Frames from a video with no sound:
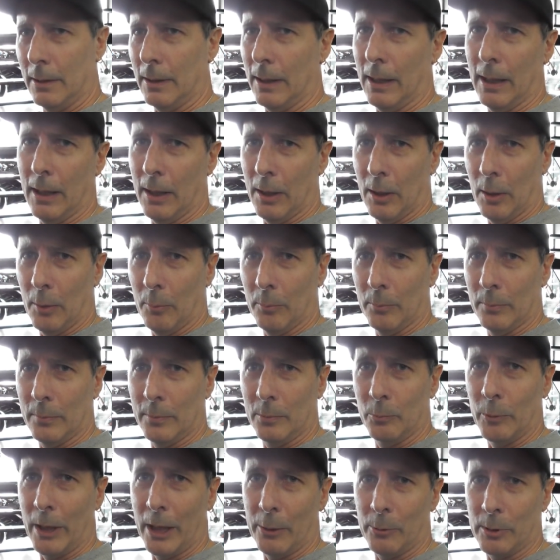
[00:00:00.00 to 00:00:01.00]

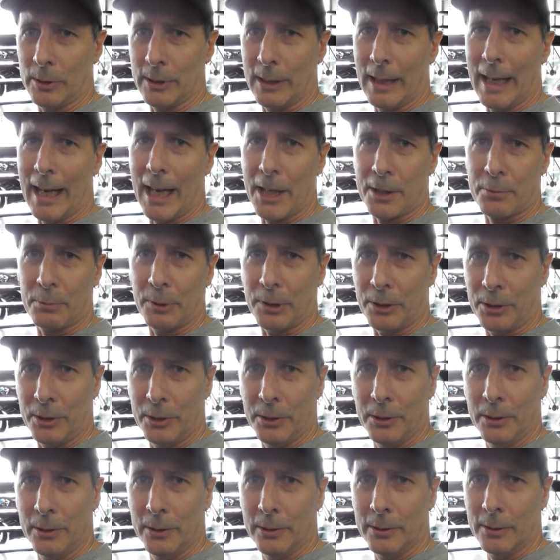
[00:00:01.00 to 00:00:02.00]
it was last
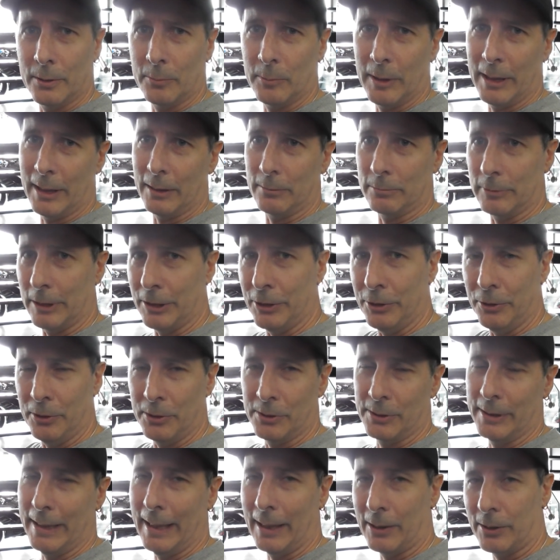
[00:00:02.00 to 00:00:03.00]
renewed and when it
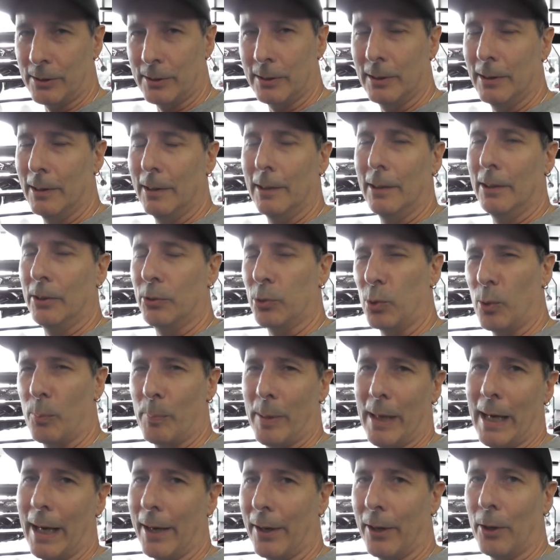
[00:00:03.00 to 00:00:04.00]
renews next. It's all
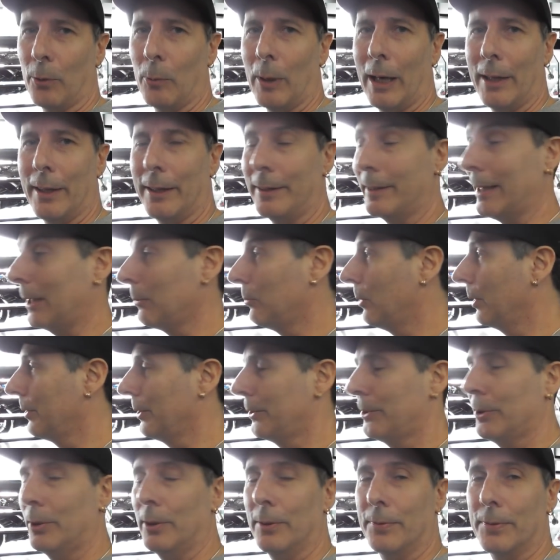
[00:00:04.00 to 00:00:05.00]
part of the way that they
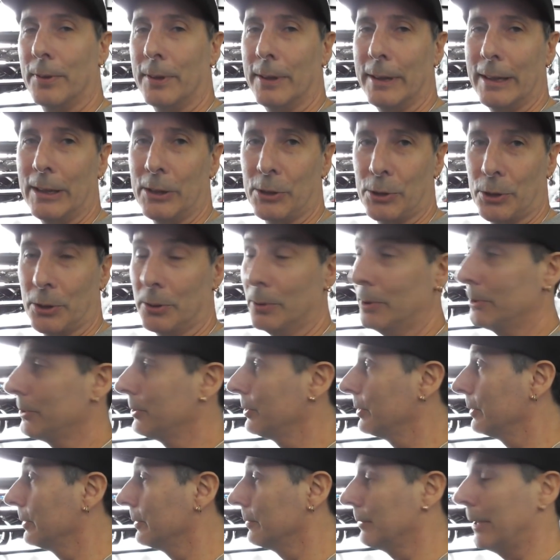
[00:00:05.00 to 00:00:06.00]
want to do for the
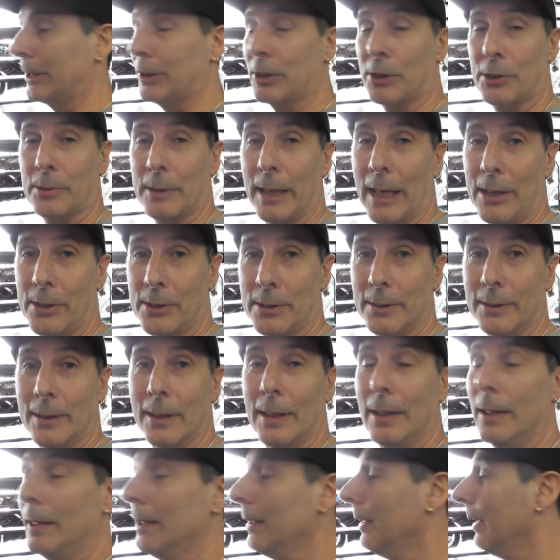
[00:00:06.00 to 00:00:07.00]
insurance and registration.
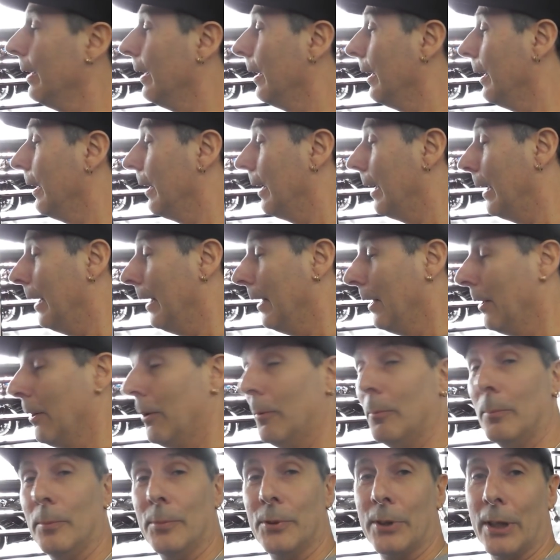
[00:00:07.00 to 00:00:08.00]

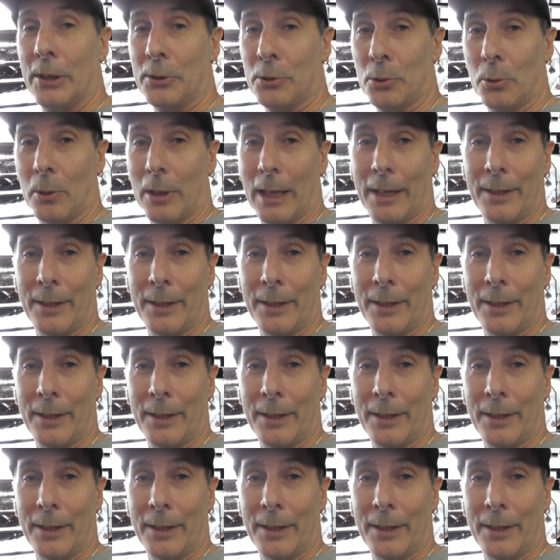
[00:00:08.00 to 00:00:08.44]
So that's all